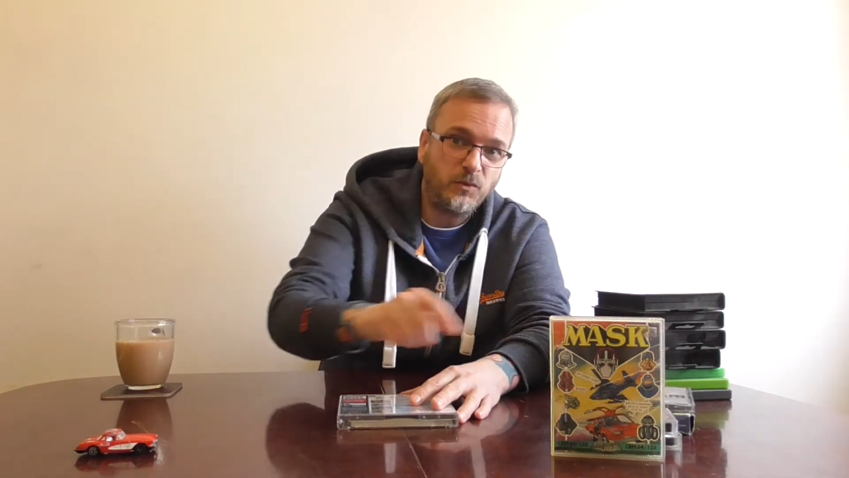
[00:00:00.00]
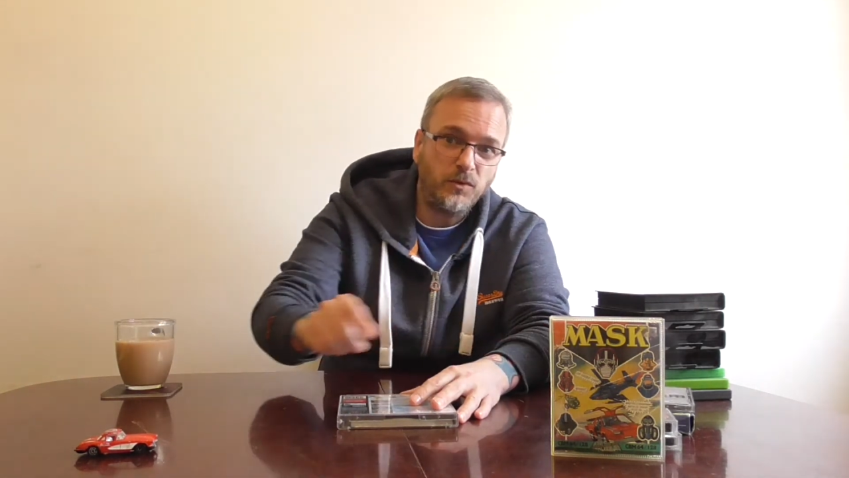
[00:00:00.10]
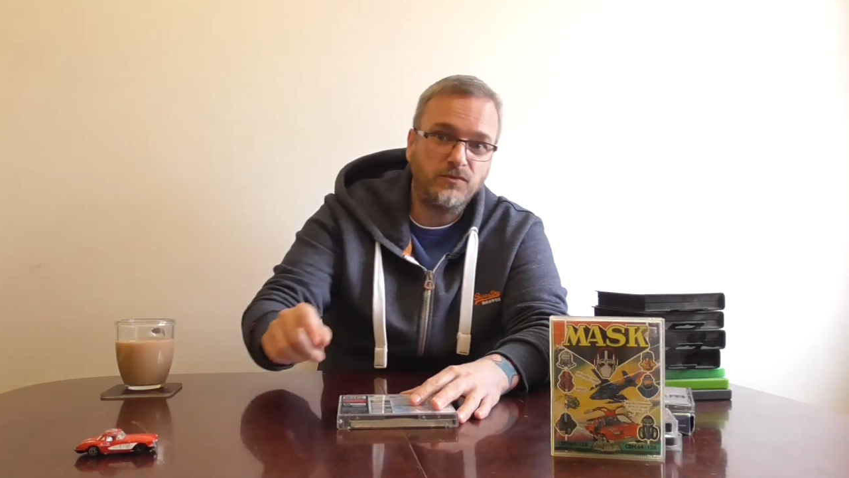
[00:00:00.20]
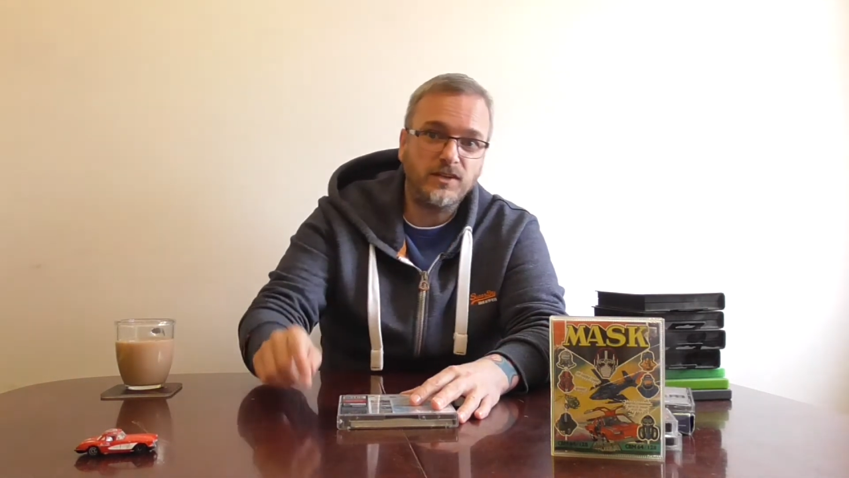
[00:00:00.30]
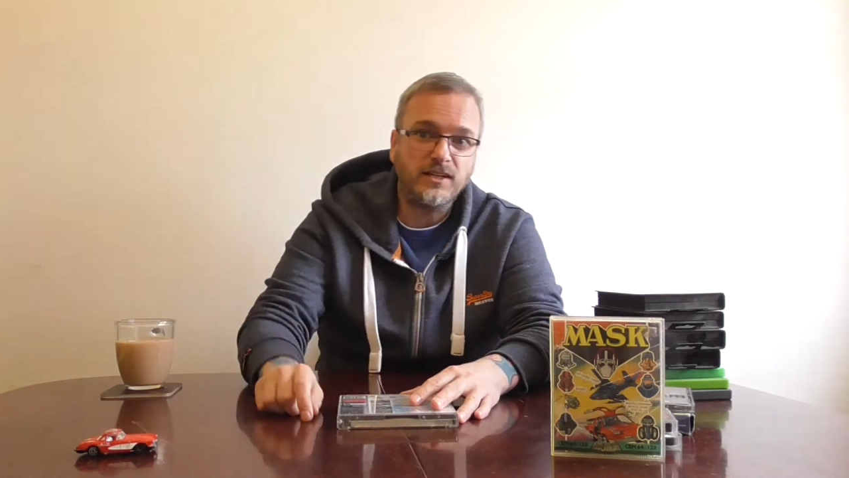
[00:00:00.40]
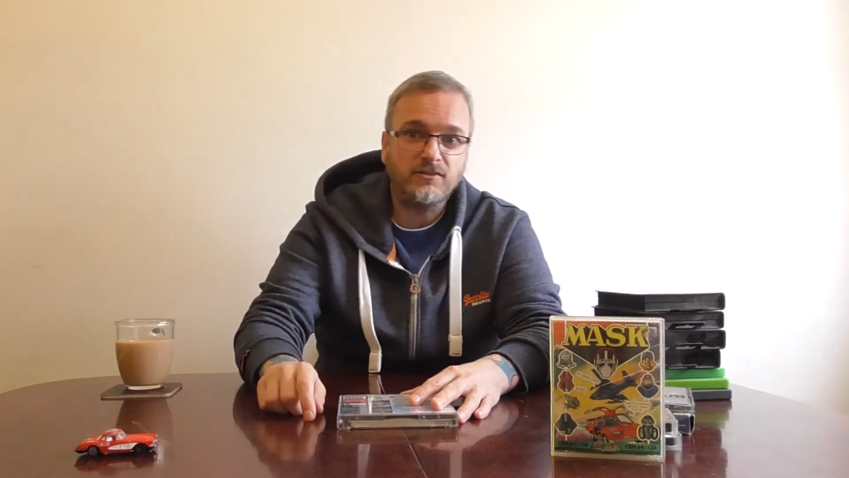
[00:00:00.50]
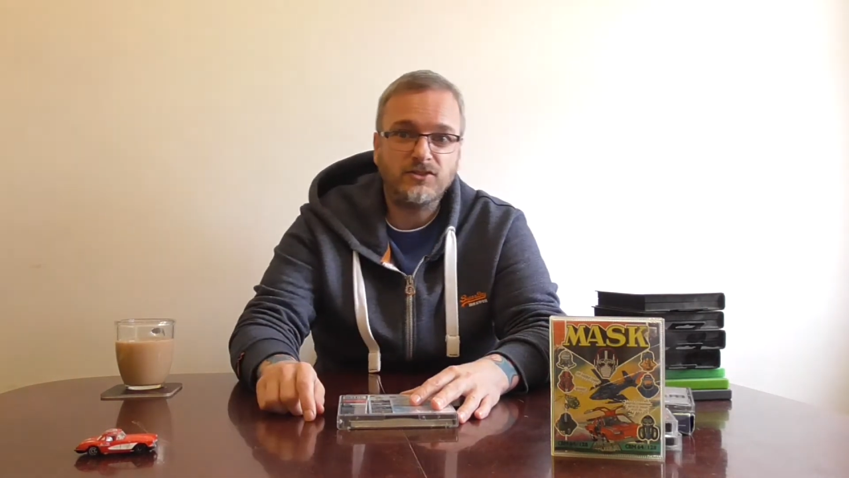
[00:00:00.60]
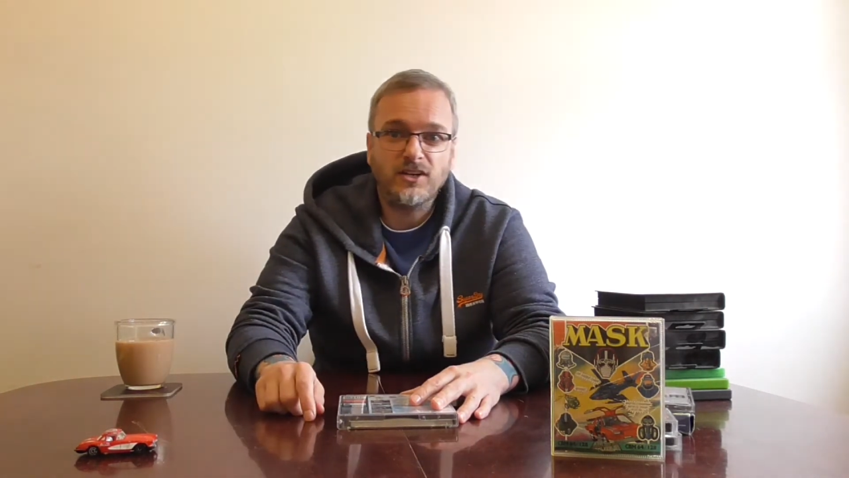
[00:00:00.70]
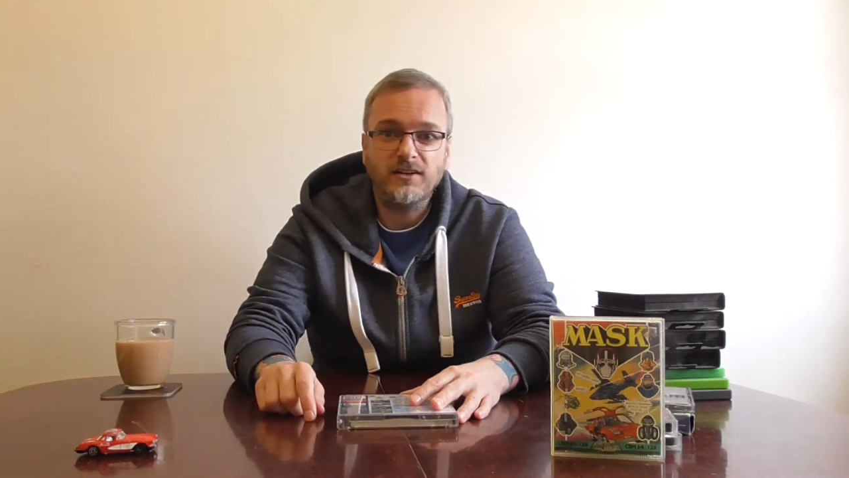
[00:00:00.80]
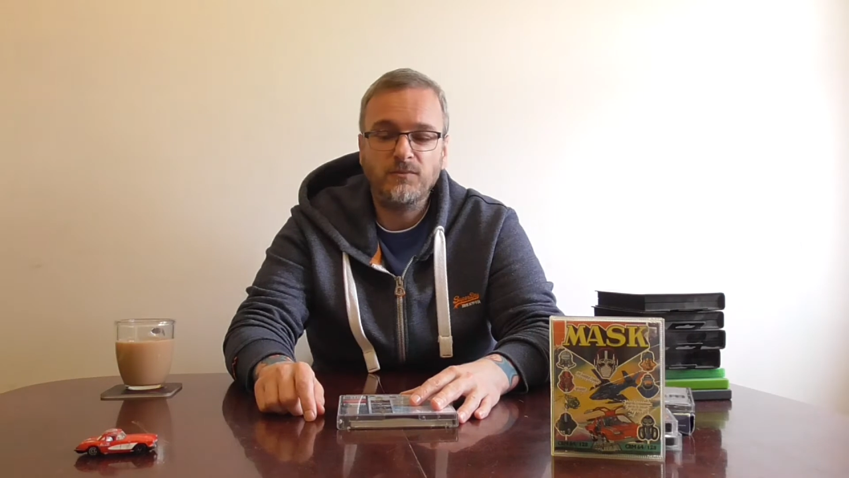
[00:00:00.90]
with the
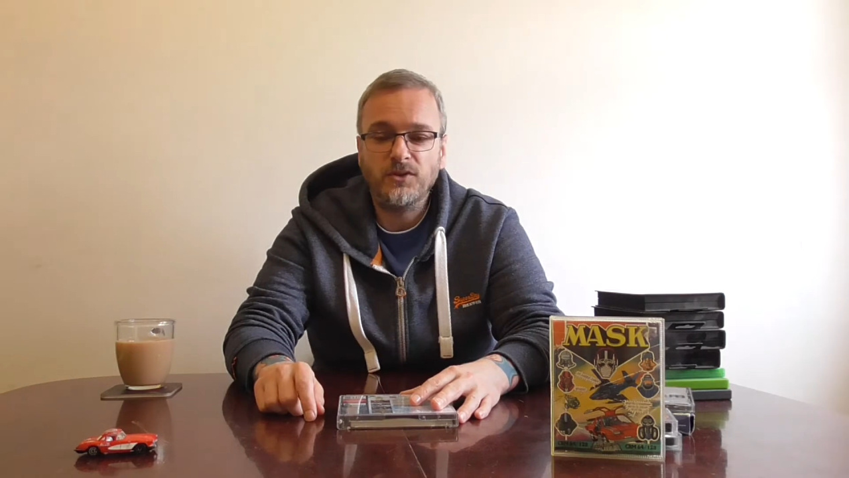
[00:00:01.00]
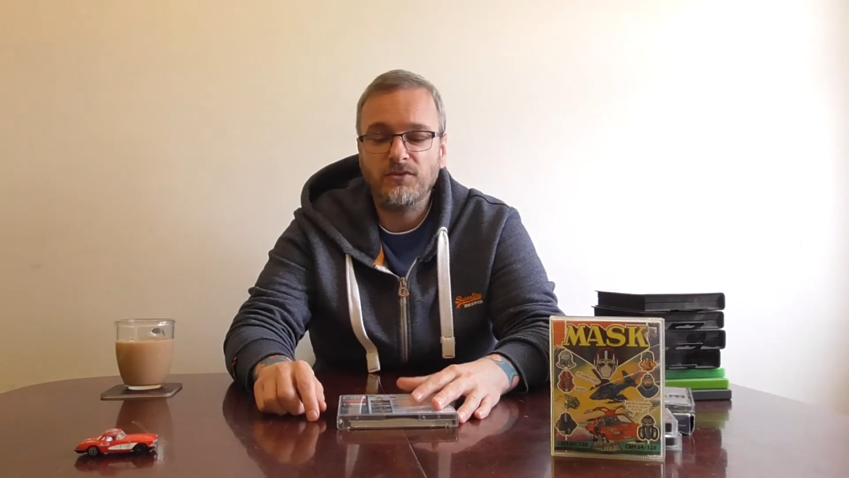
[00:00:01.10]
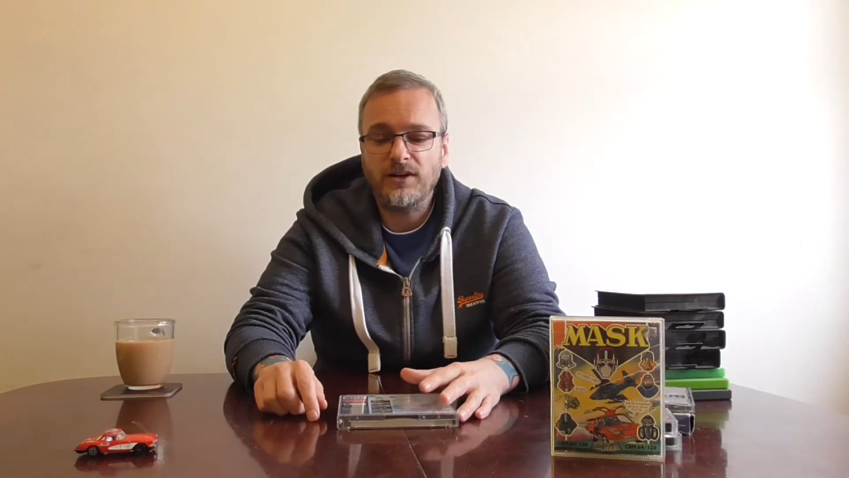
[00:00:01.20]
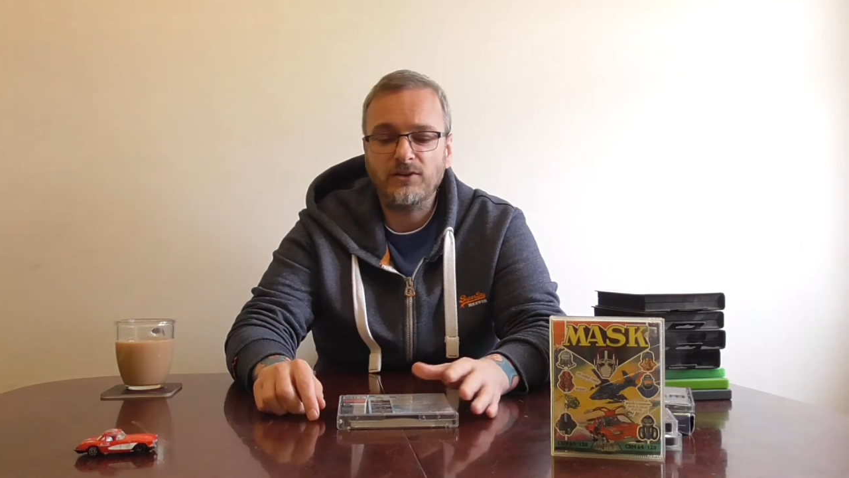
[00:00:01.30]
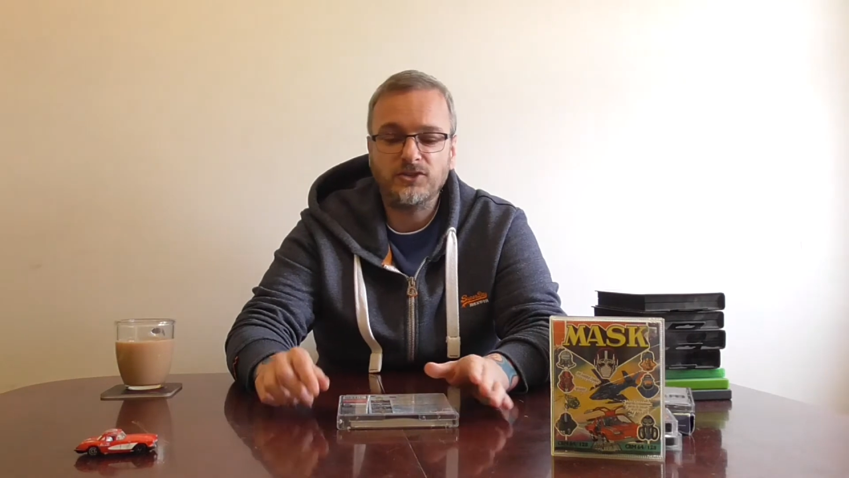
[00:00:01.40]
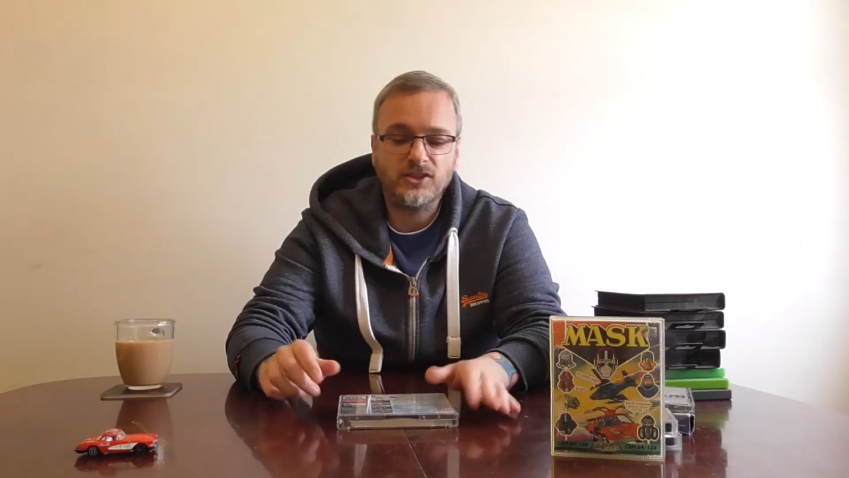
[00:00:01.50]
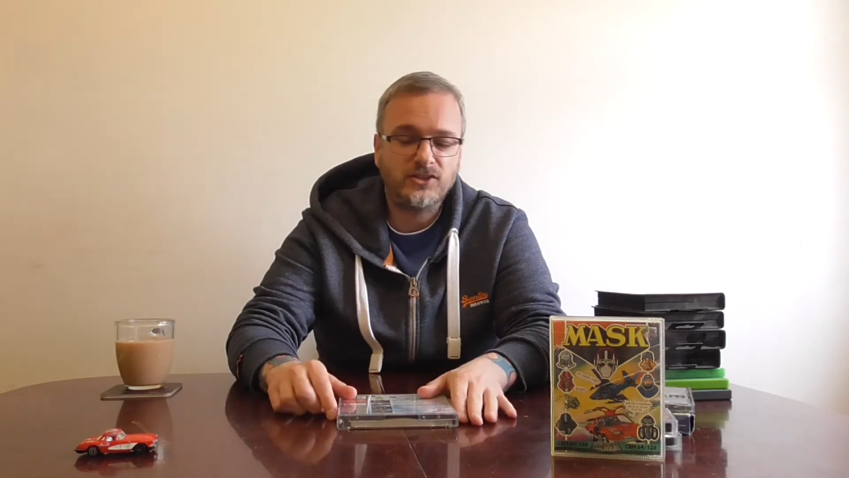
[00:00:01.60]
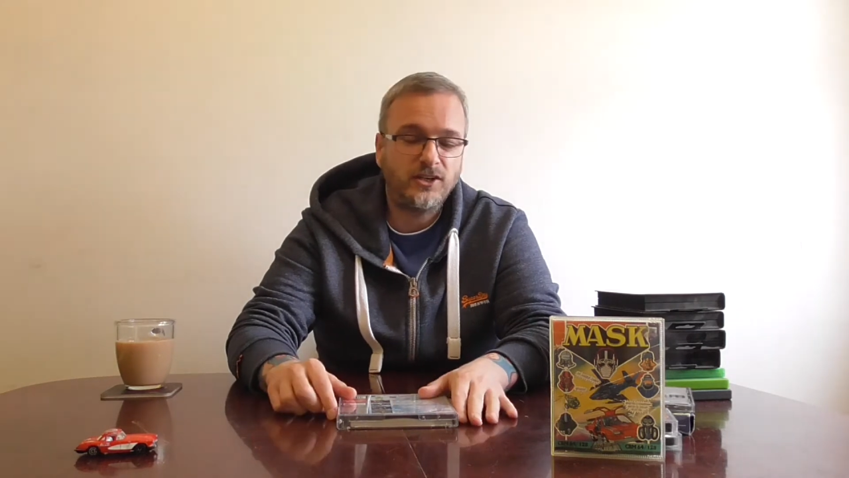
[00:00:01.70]
return with the voucher.